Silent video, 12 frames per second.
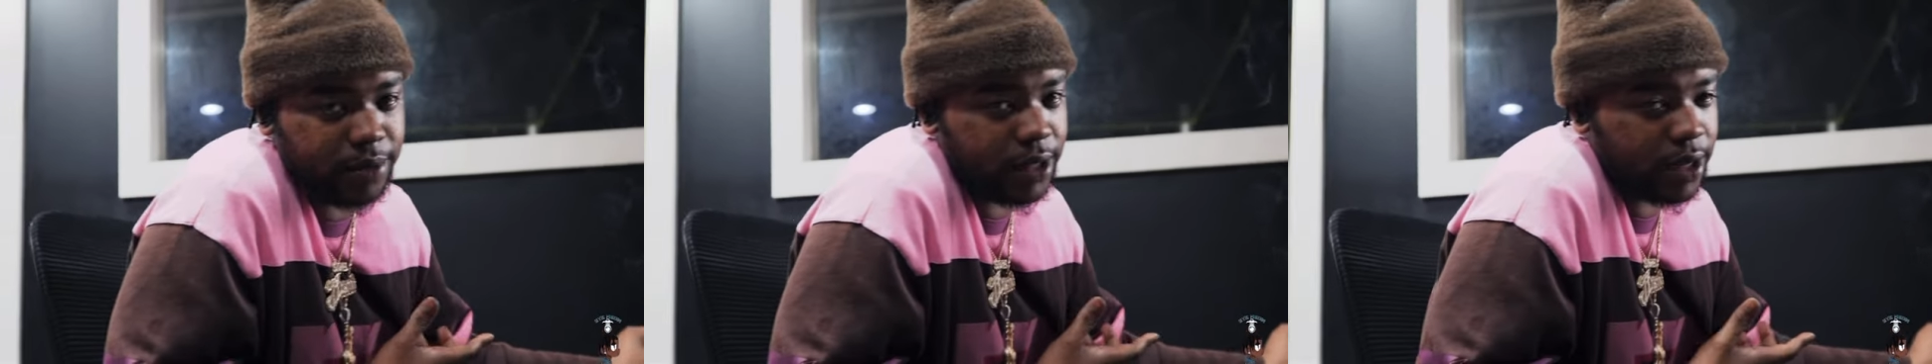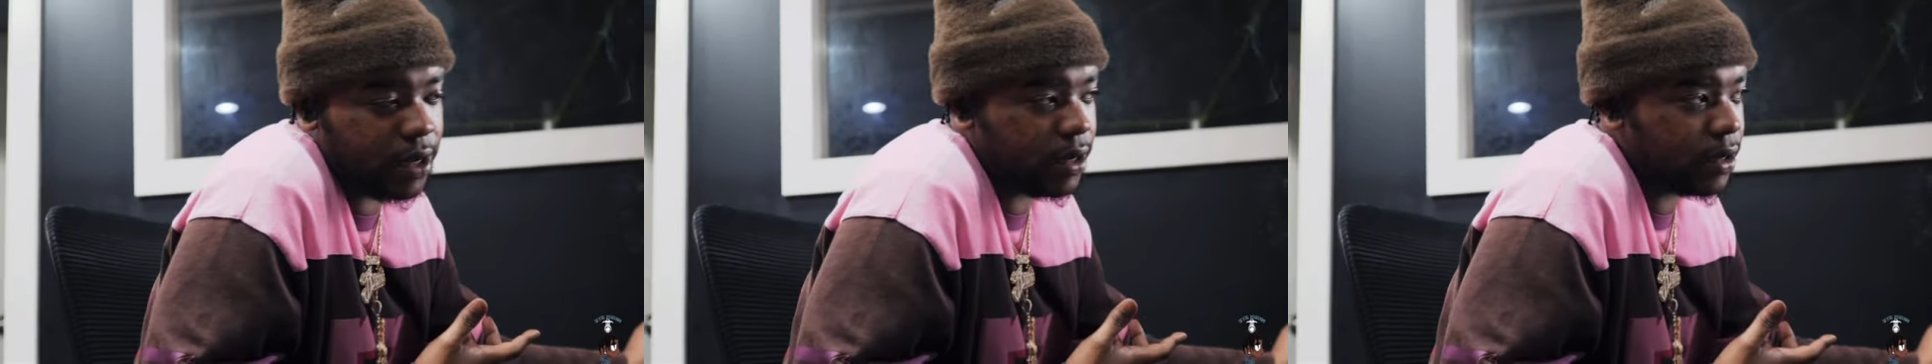
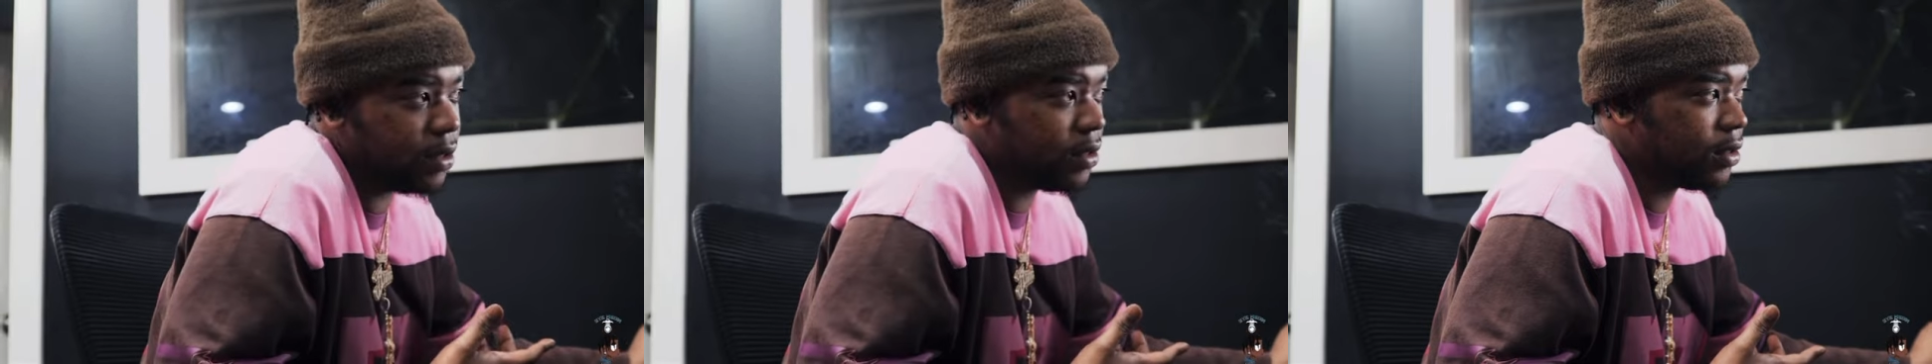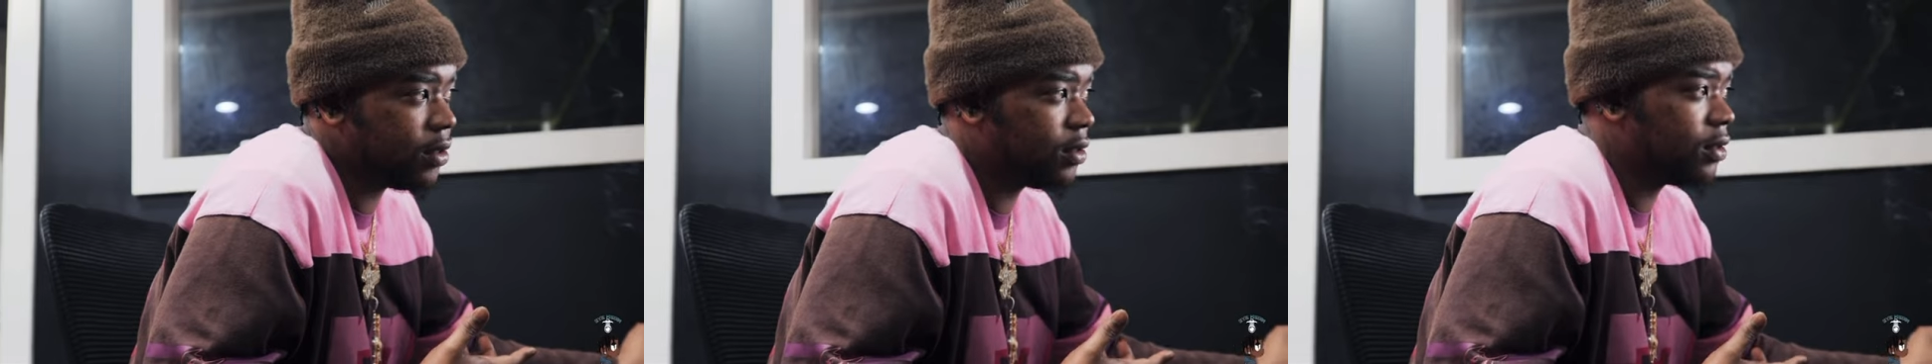We all
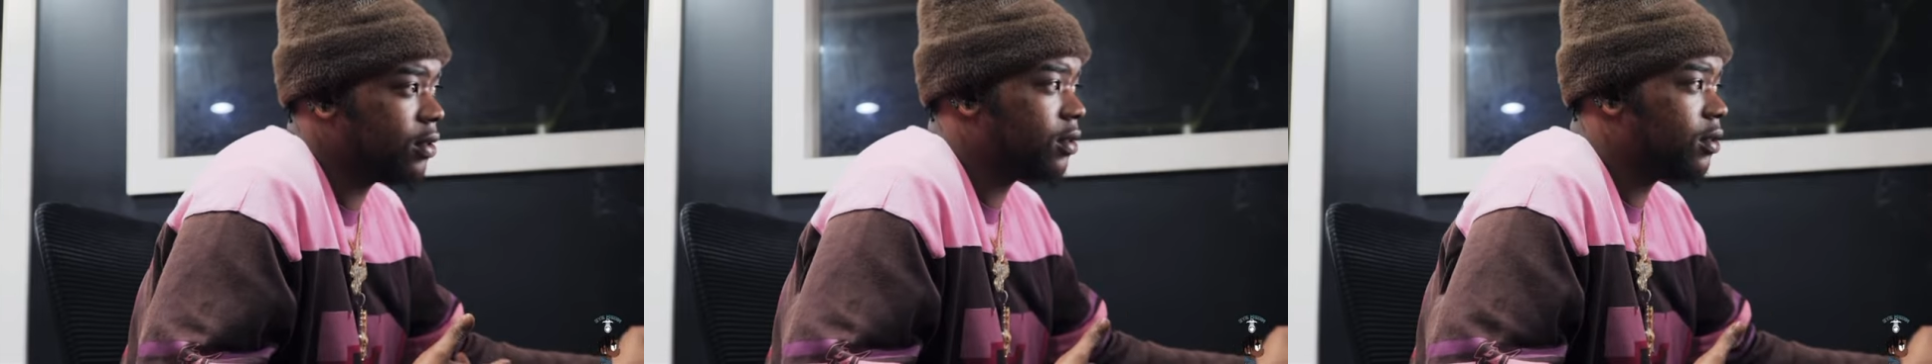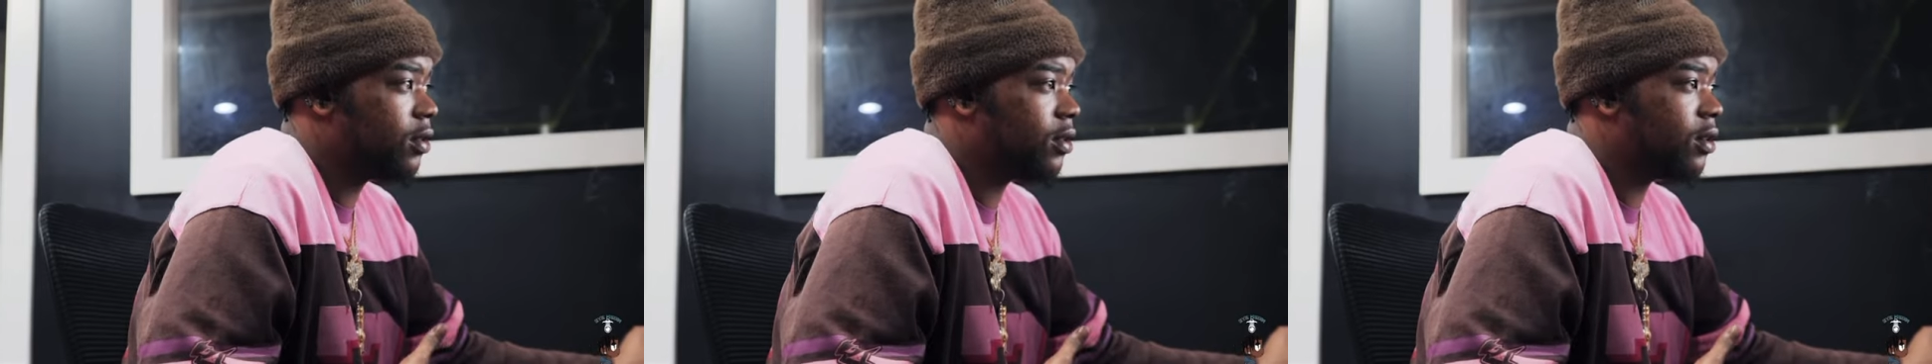
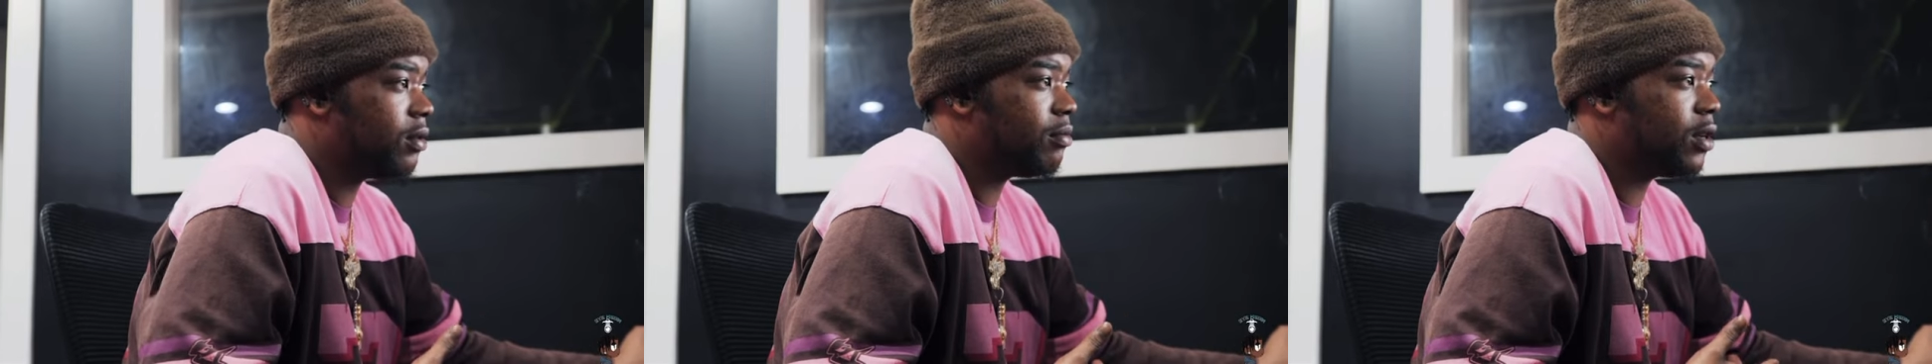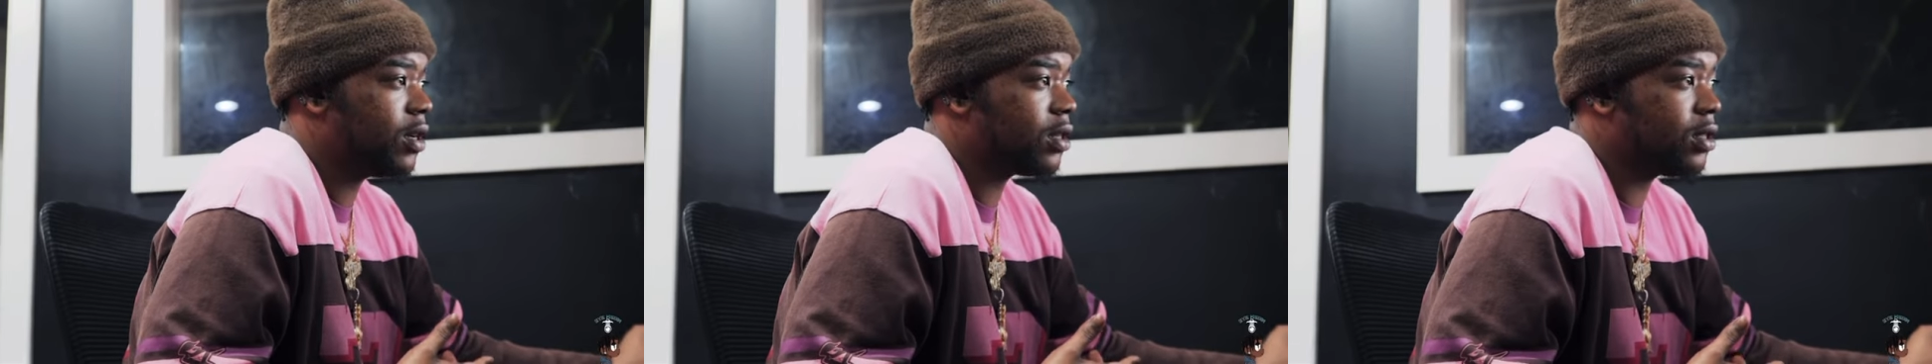
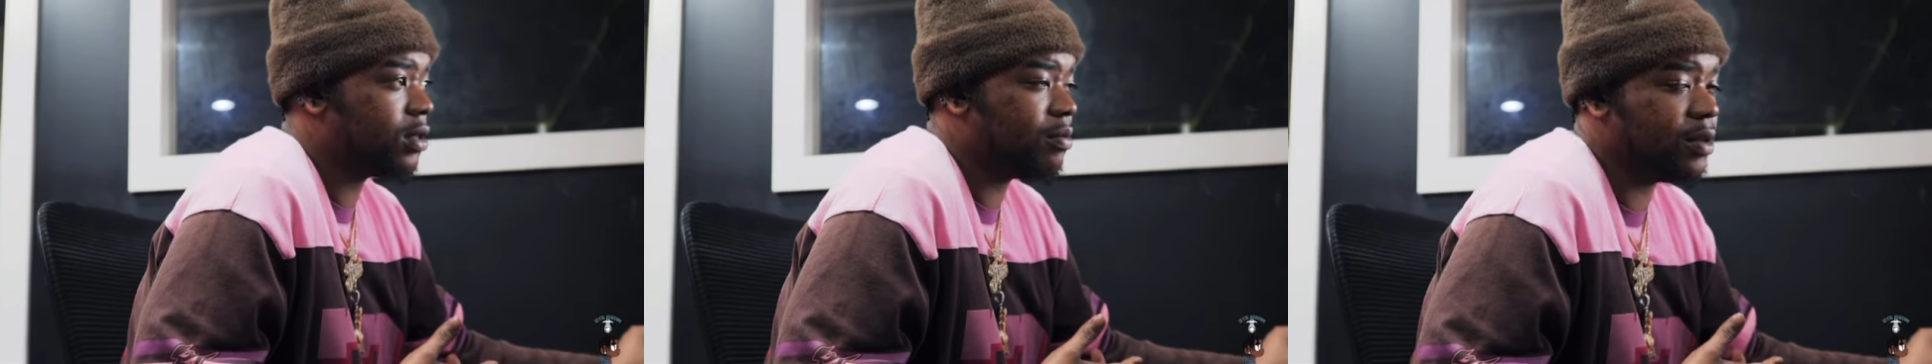amongst